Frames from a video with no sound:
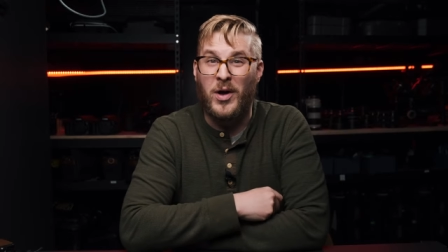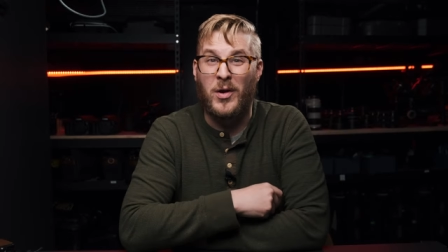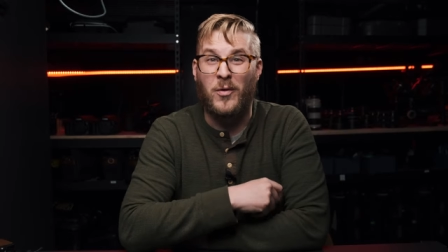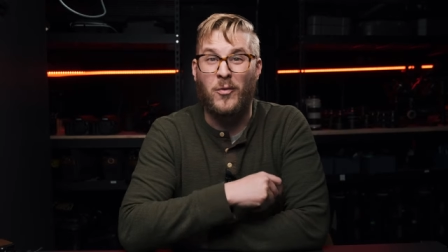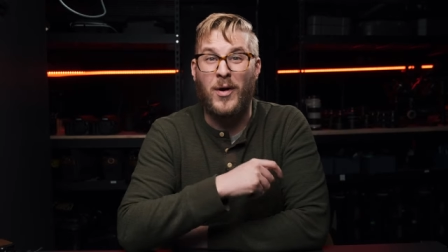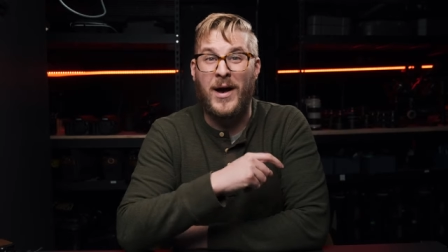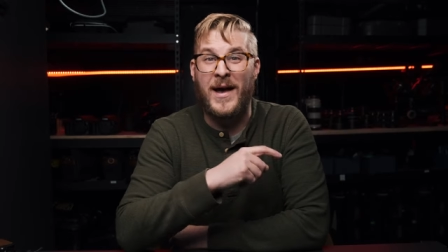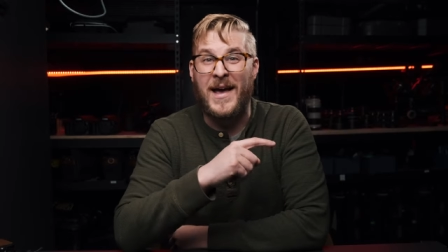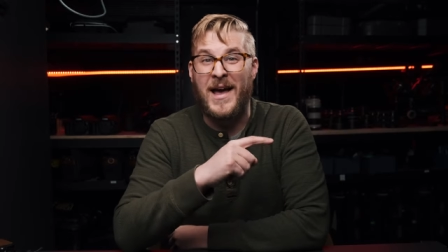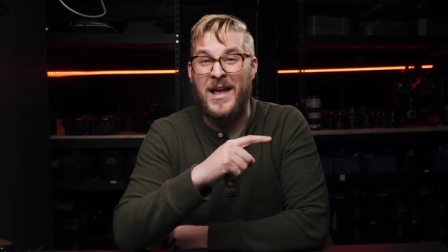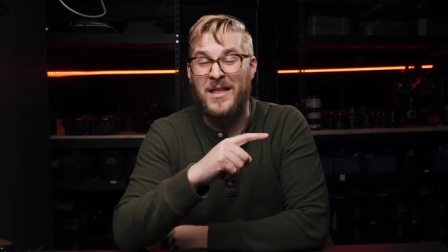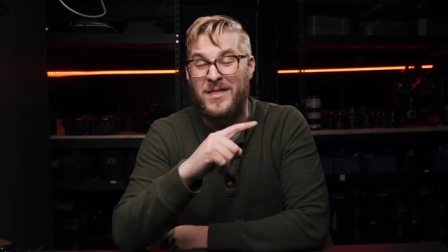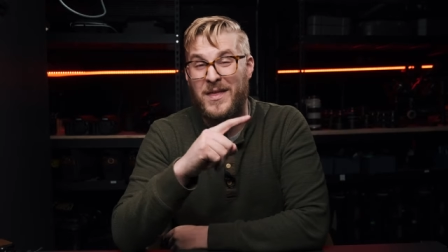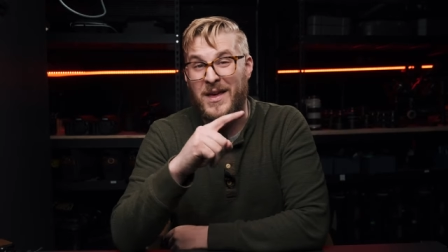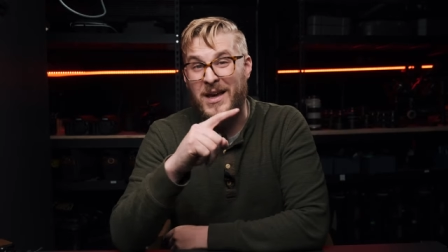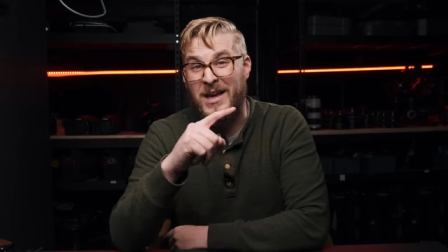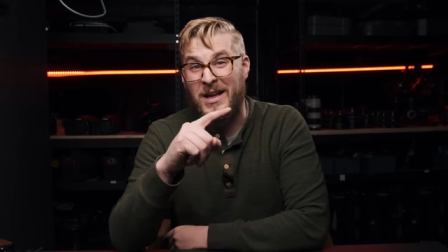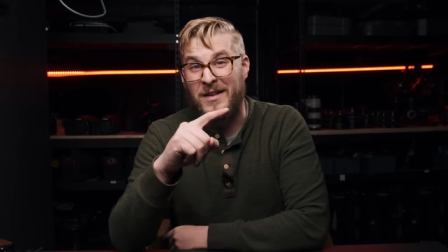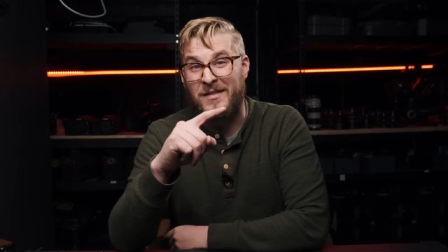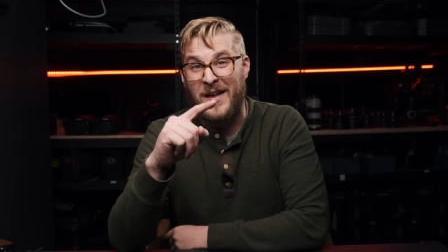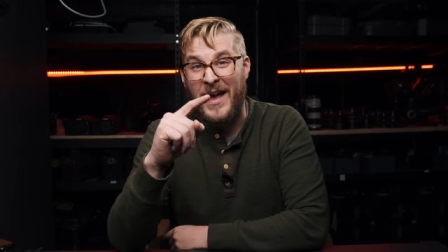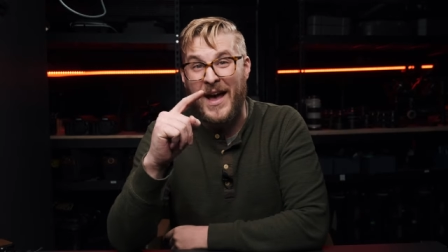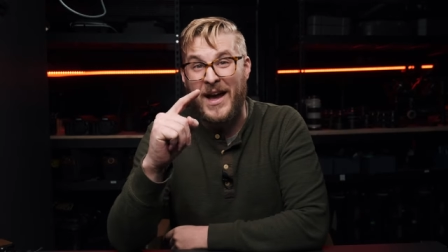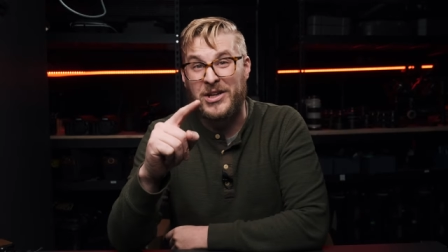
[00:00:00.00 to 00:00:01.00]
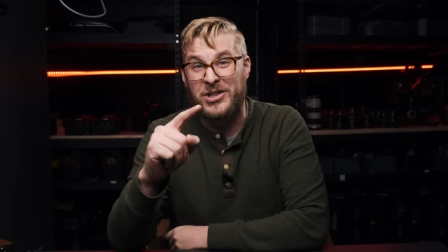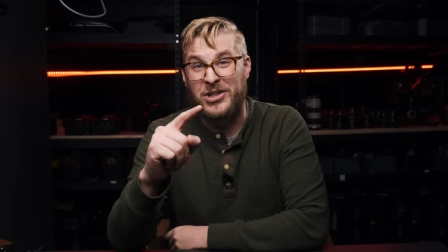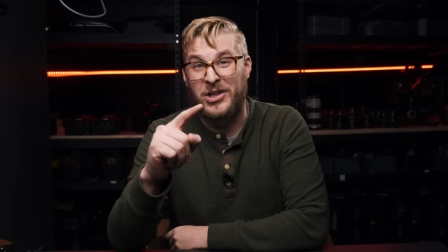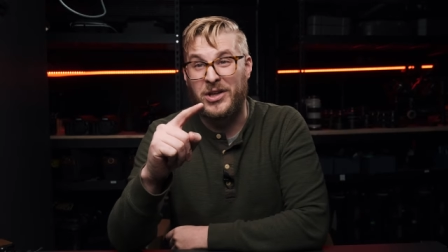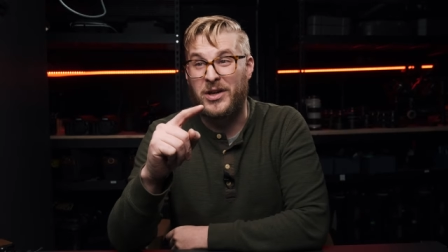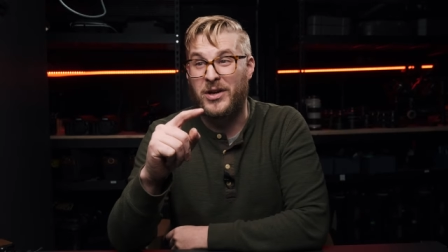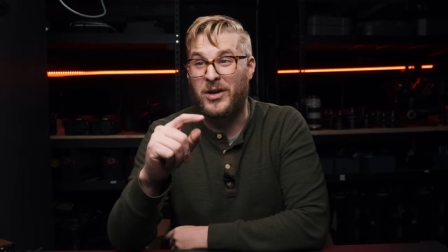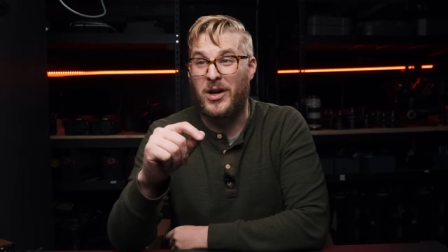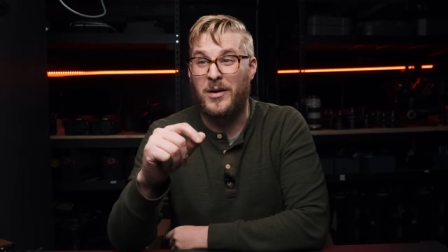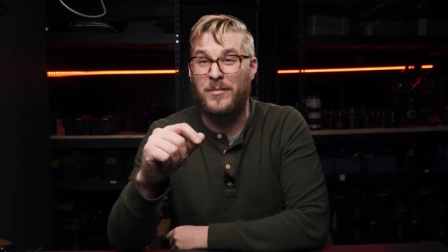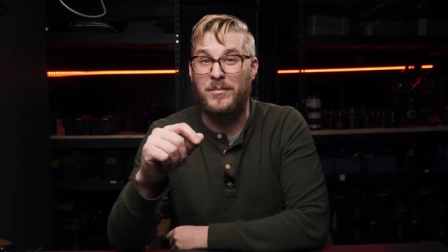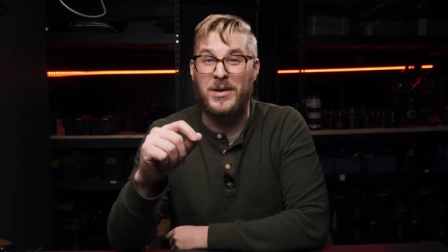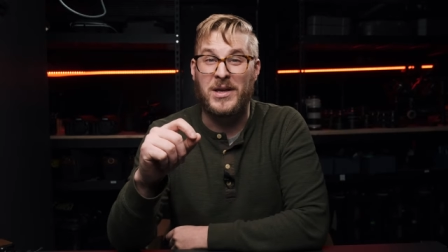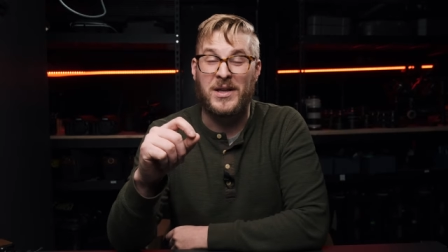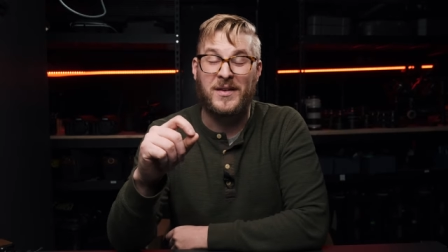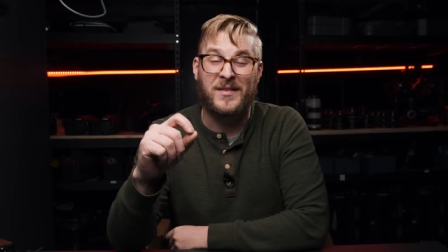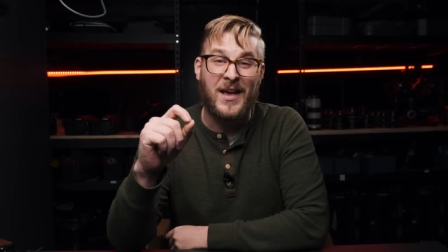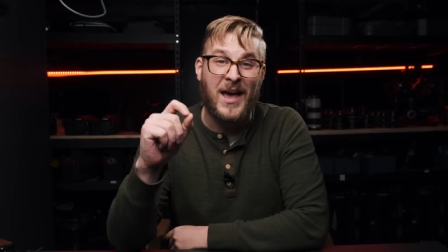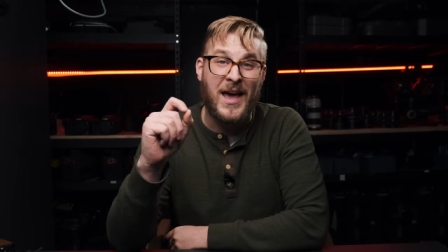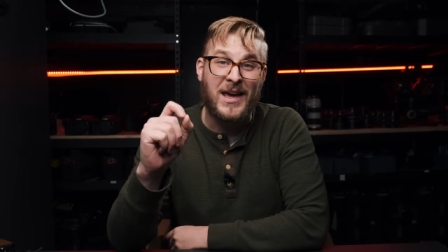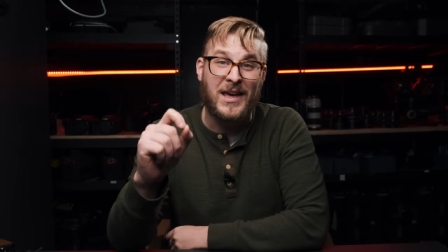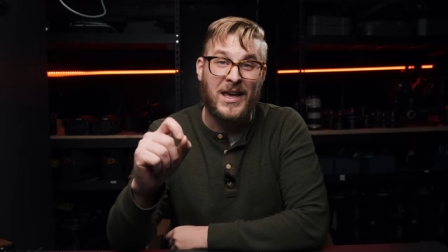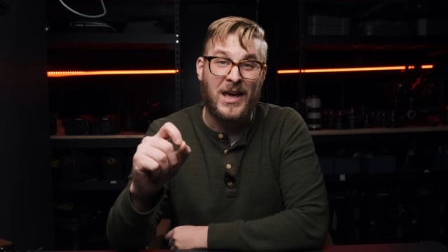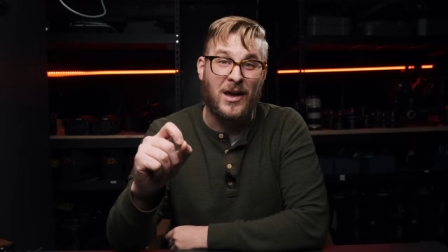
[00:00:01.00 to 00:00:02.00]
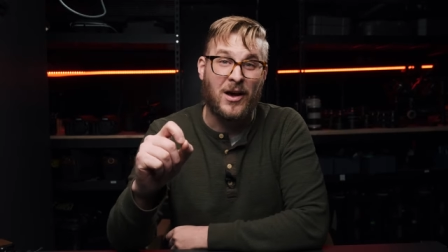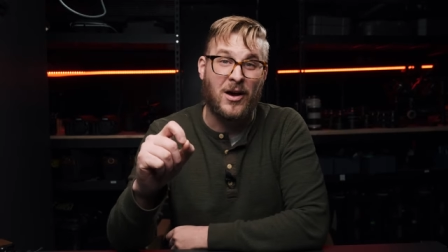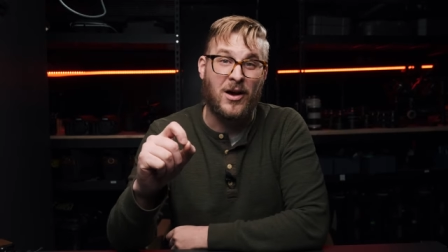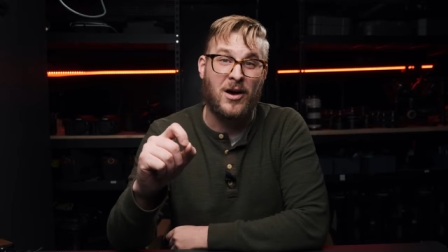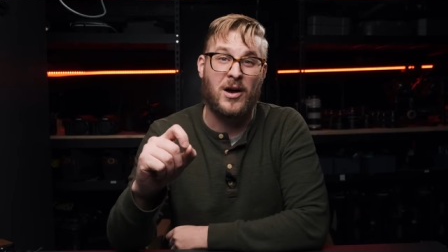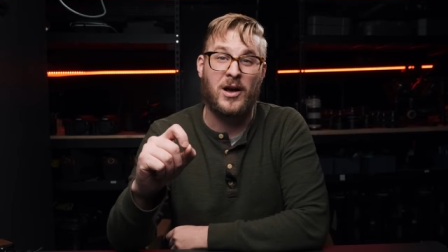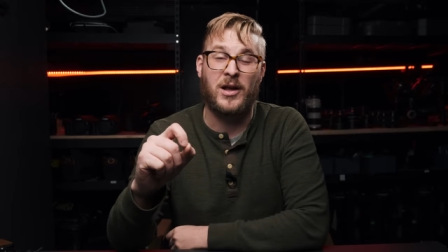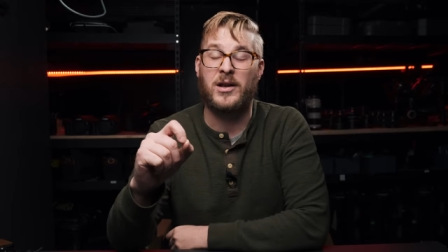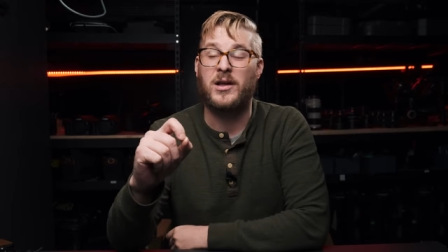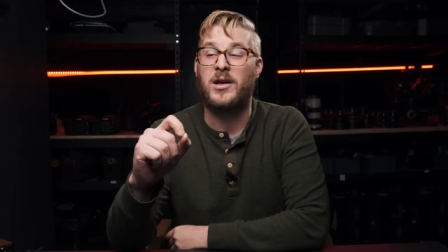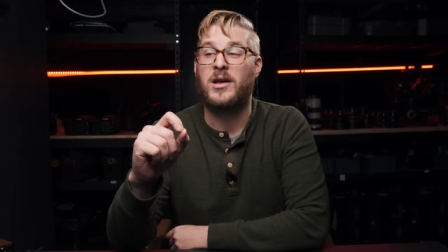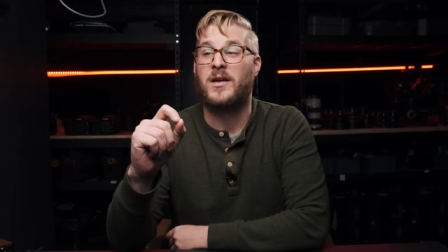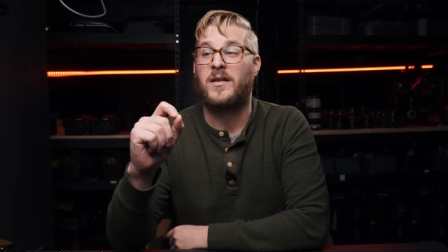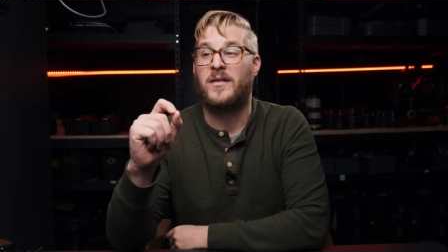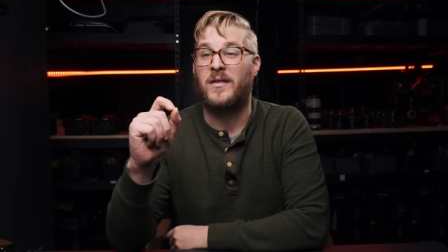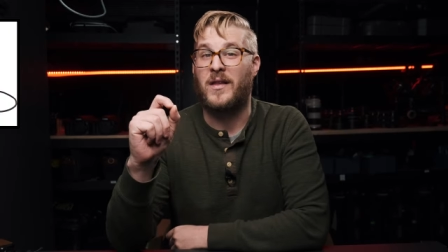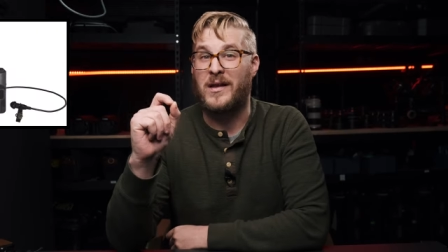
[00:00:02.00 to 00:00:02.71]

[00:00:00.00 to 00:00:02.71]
and why I think it's actually gonna be taking on